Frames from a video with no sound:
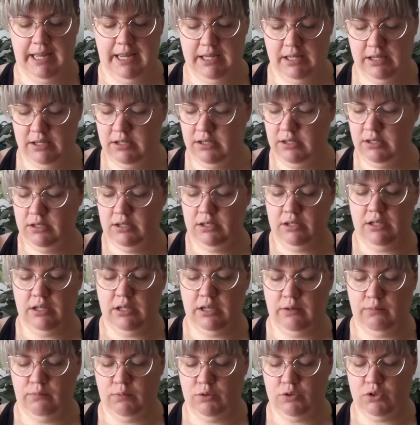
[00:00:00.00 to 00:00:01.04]
Like,
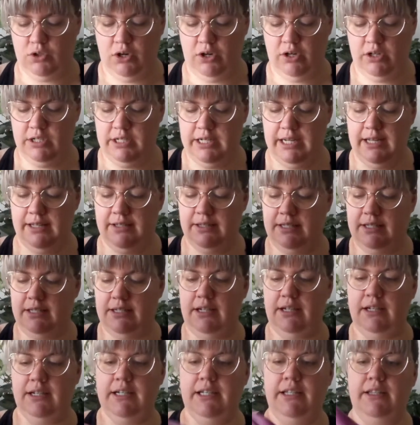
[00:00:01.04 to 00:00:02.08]
it would tone down the
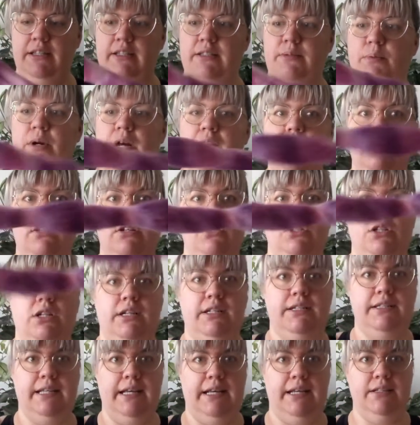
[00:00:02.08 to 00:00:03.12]
dark in this braid, because you
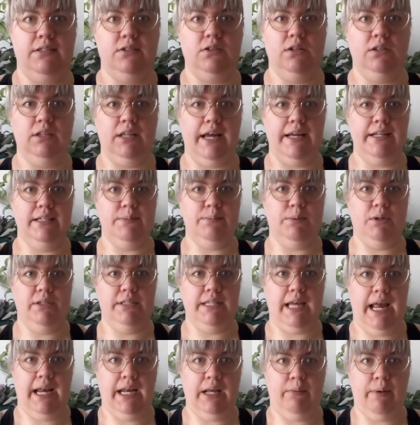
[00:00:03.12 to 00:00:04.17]
can see it's got light
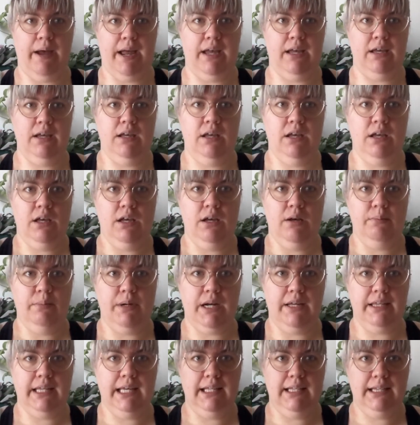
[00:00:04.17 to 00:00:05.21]
spots anyway, but
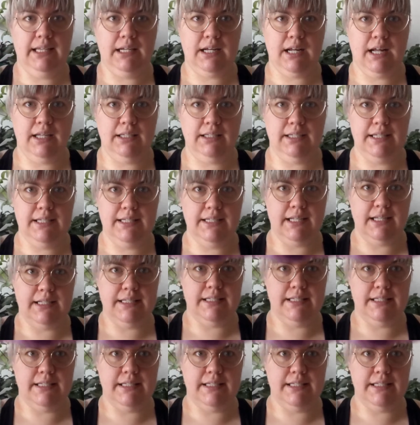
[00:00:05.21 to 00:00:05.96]
I think the colors